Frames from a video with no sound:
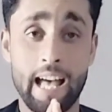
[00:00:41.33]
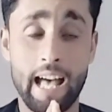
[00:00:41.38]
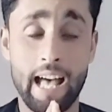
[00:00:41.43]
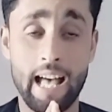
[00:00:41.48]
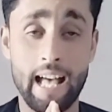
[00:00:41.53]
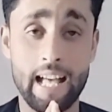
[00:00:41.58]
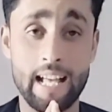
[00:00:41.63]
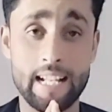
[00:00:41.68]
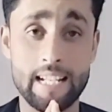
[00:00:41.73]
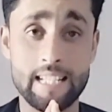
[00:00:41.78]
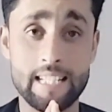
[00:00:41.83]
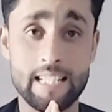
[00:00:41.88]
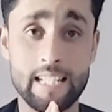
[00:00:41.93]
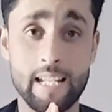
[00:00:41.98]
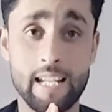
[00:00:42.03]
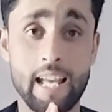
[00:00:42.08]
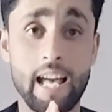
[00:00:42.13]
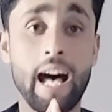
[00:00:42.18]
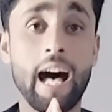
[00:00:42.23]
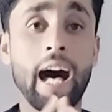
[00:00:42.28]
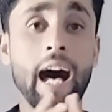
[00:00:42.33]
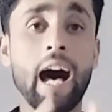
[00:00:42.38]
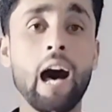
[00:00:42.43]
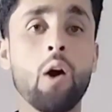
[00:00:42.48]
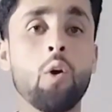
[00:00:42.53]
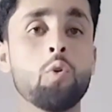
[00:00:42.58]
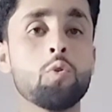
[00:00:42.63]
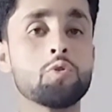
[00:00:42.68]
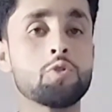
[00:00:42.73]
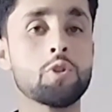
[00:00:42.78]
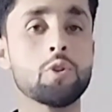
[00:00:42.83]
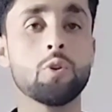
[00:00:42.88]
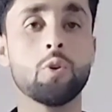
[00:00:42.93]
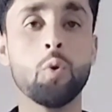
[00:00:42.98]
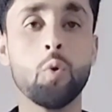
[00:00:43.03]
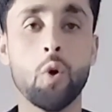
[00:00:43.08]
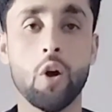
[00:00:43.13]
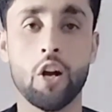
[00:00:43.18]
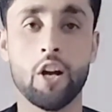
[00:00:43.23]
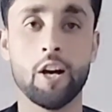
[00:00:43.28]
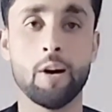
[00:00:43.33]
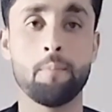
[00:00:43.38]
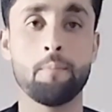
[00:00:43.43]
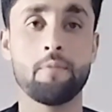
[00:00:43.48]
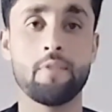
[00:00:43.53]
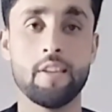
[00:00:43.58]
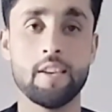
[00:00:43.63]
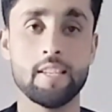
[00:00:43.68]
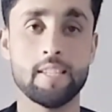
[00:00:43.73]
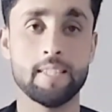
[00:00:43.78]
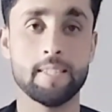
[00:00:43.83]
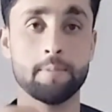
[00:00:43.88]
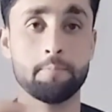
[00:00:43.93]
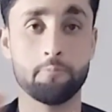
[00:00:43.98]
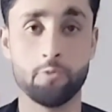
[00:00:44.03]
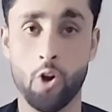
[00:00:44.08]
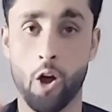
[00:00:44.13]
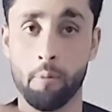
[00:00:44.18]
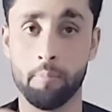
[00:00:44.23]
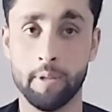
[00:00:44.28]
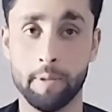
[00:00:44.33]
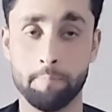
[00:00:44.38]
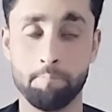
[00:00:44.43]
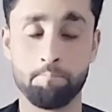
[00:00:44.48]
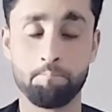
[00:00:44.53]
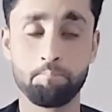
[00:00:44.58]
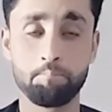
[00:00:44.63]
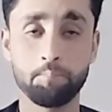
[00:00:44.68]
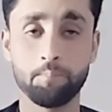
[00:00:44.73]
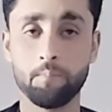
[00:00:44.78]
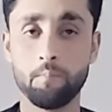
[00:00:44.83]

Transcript: and how to overcome this problem?